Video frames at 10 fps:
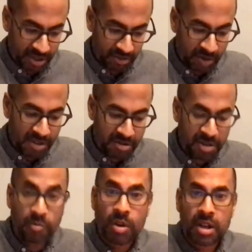rather
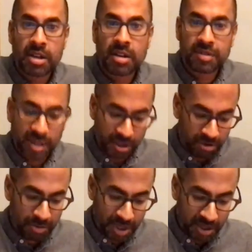than one of literal
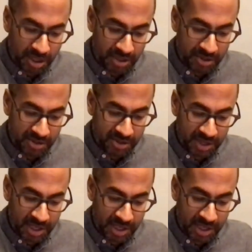billions